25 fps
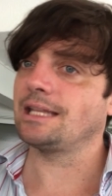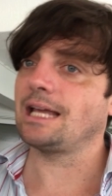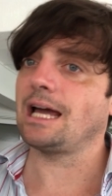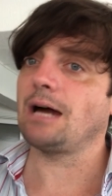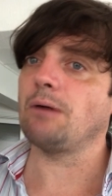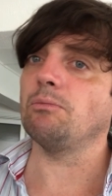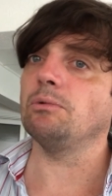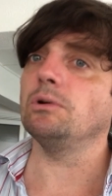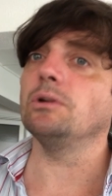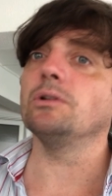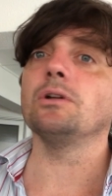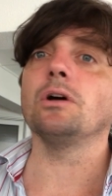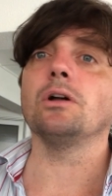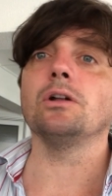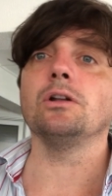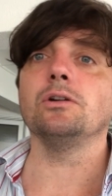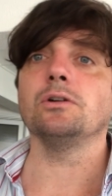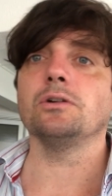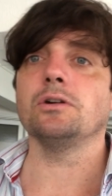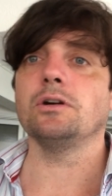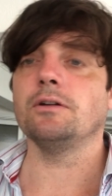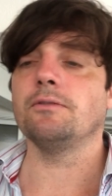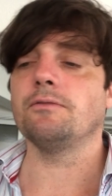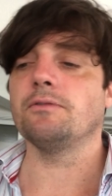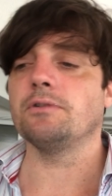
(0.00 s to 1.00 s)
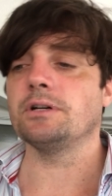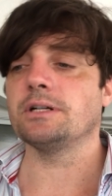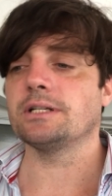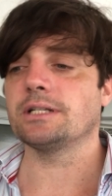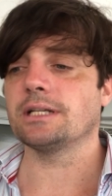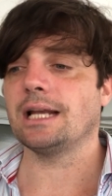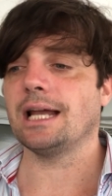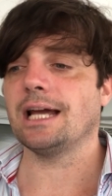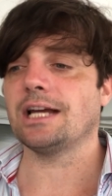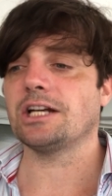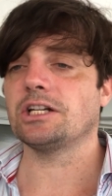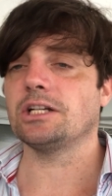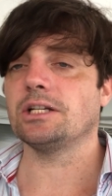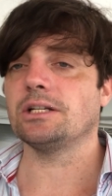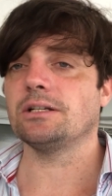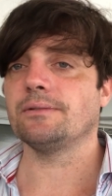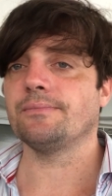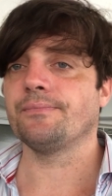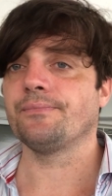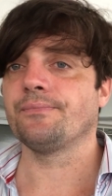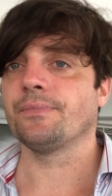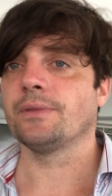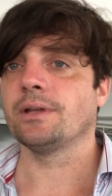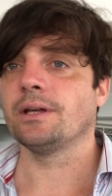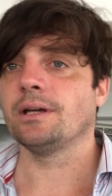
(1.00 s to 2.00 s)
that will not look good for his election,
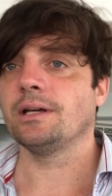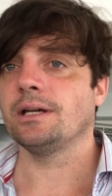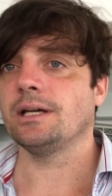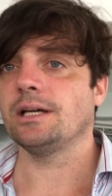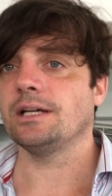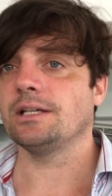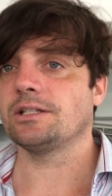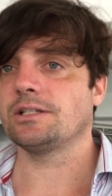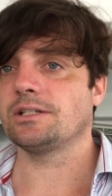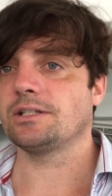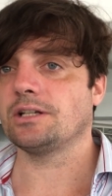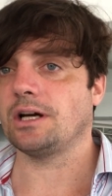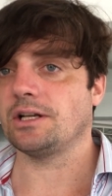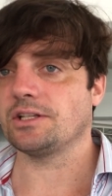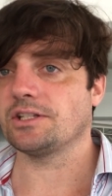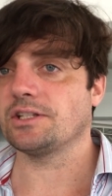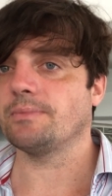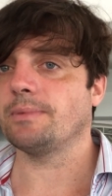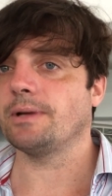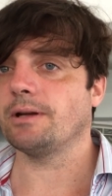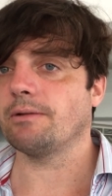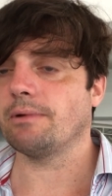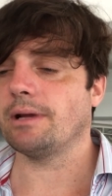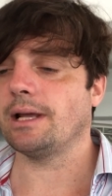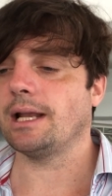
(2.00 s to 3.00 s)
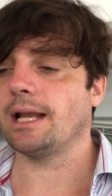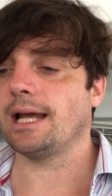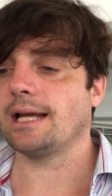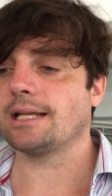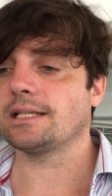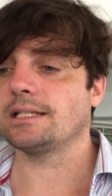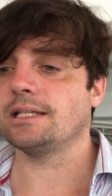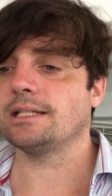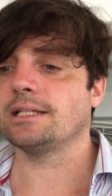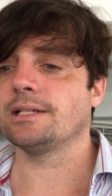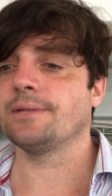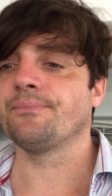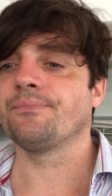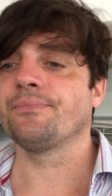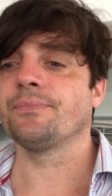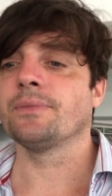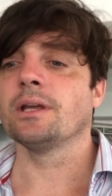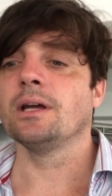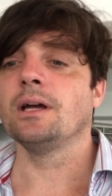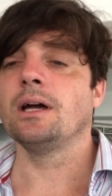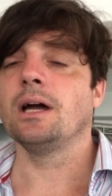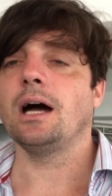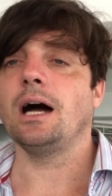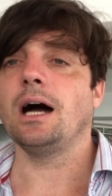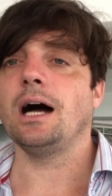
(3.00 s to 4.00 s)
his chance of being re-elected.
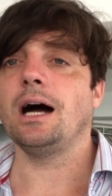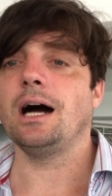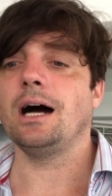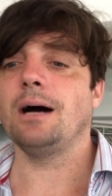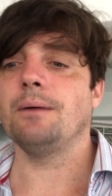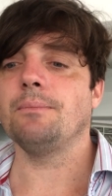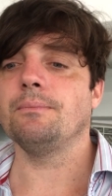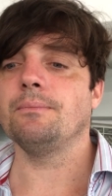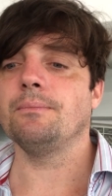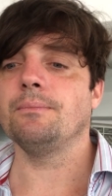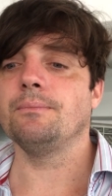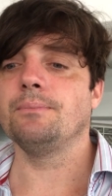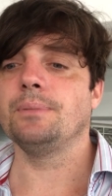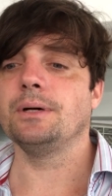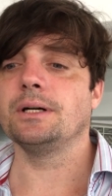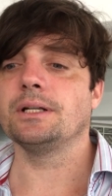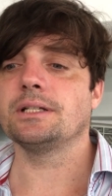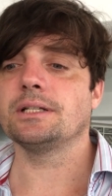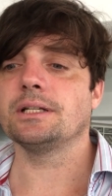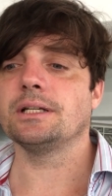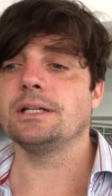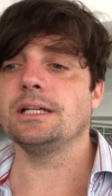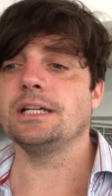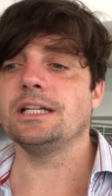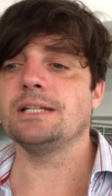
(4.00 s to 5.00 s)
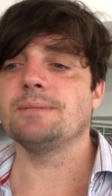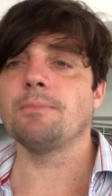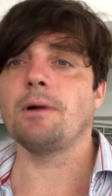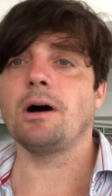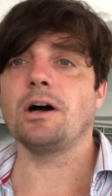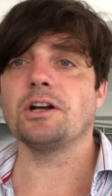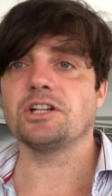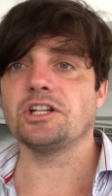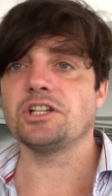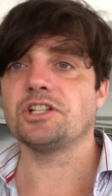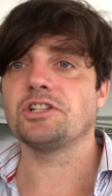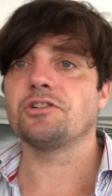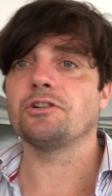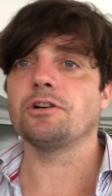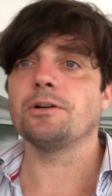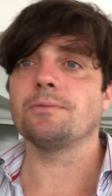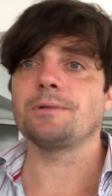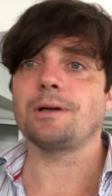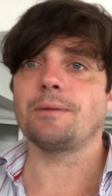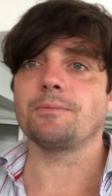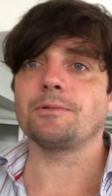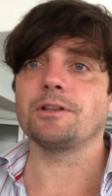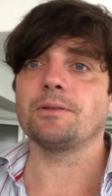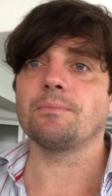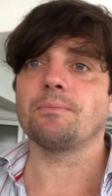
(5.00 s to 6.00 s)
Um, but he's marched his
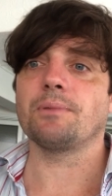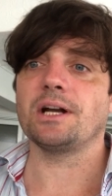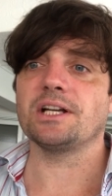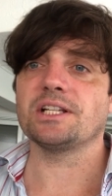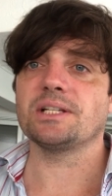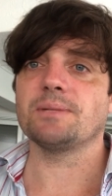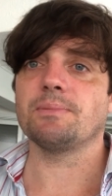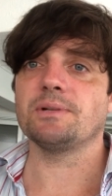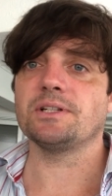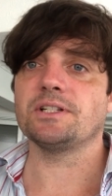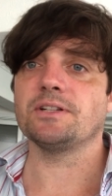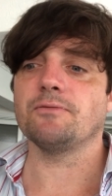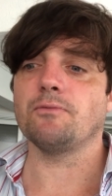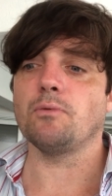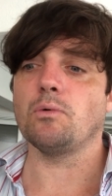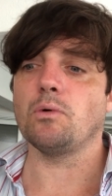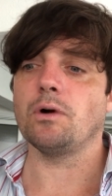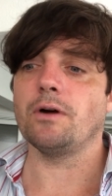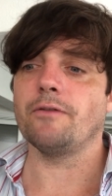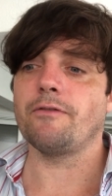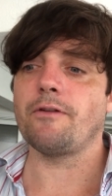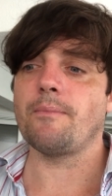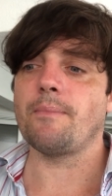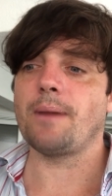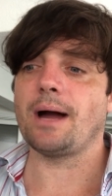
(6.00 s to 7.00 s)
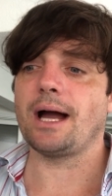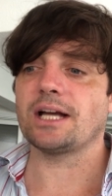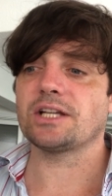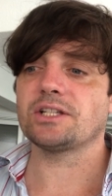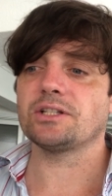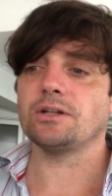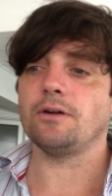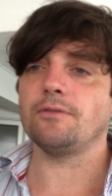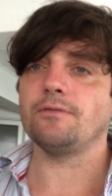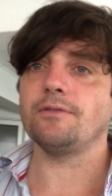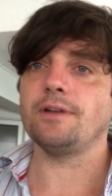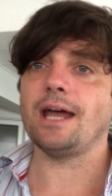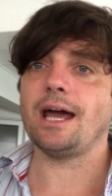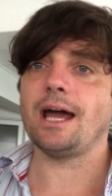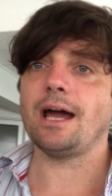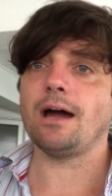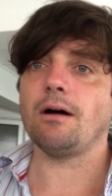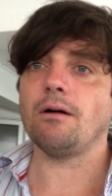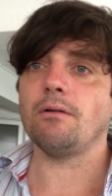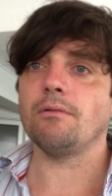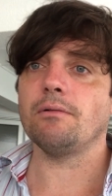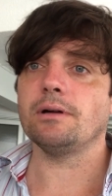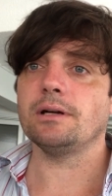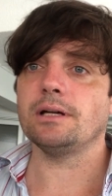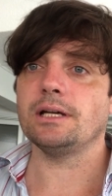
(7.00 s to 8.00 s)
troops up to the precipice of war. If he backs off
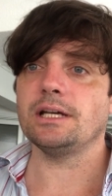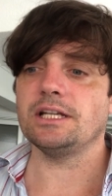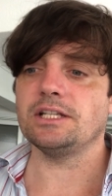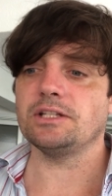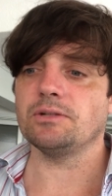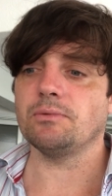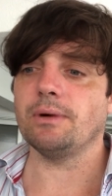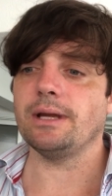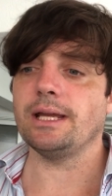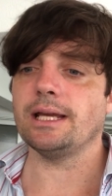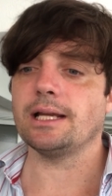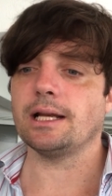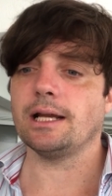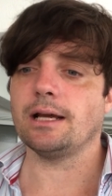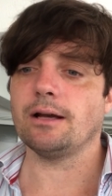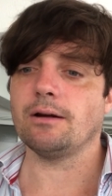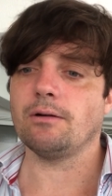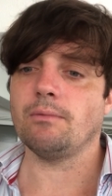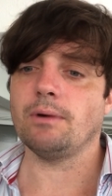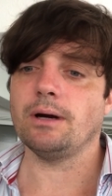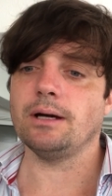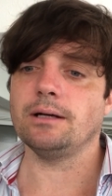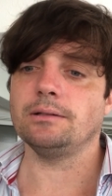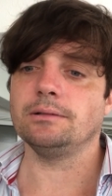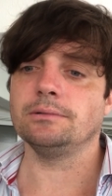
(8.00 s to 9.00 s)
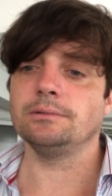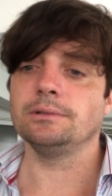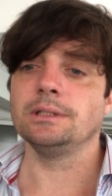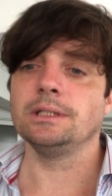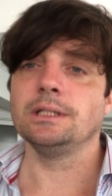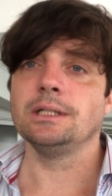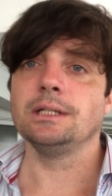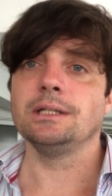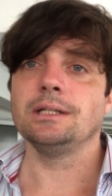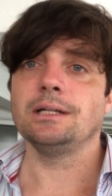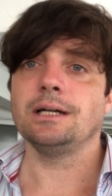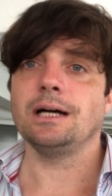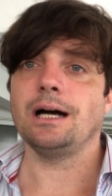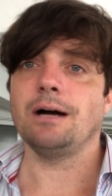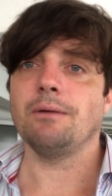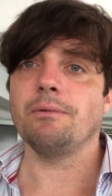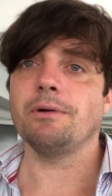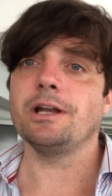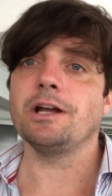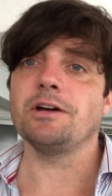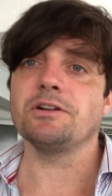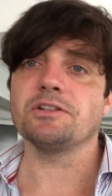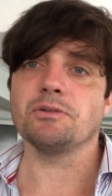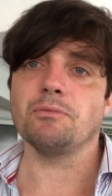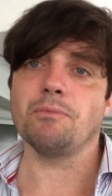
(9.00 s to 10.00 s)
now, he's a weakling. Well, uh,
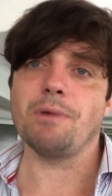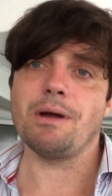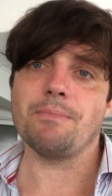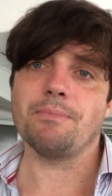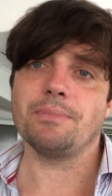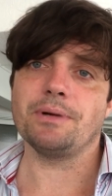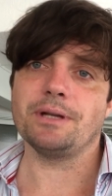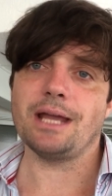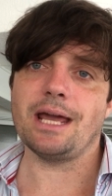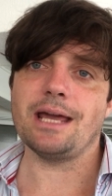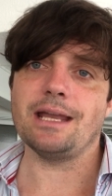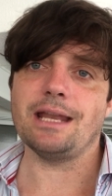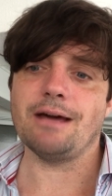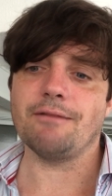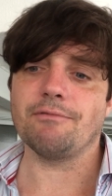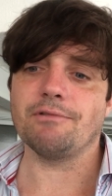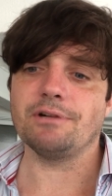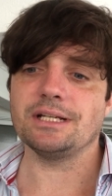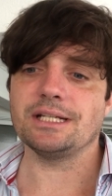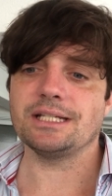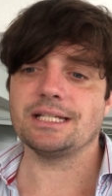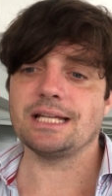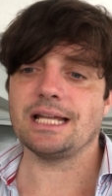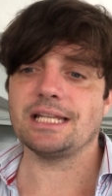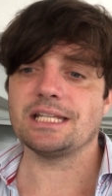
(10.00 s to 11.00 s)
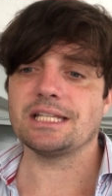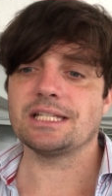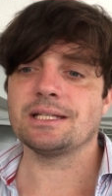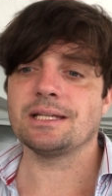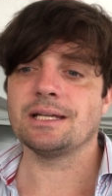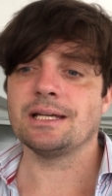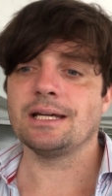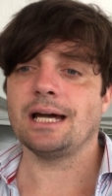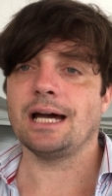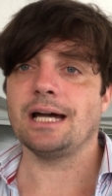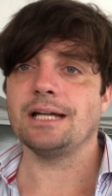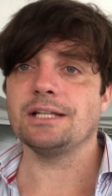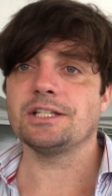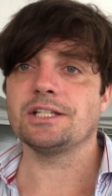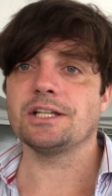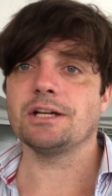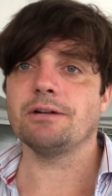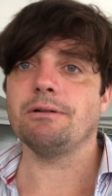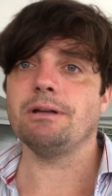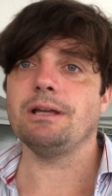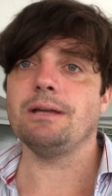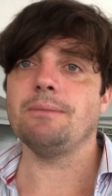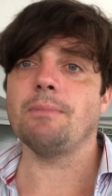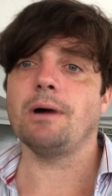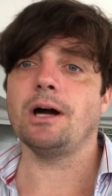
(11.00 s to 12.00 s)
we know he's a wimp in, in every sense, and
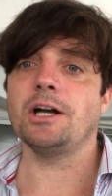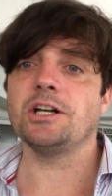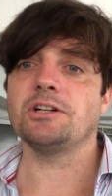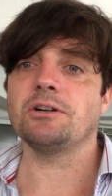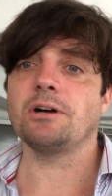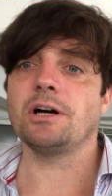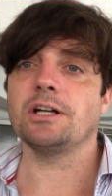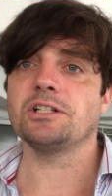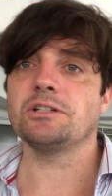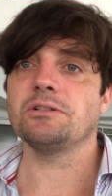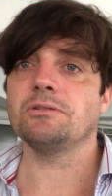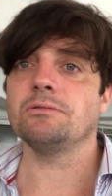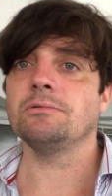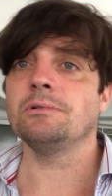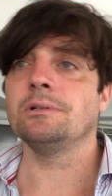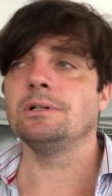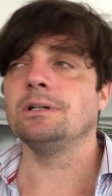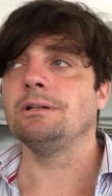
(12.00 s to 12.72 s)
so he might try to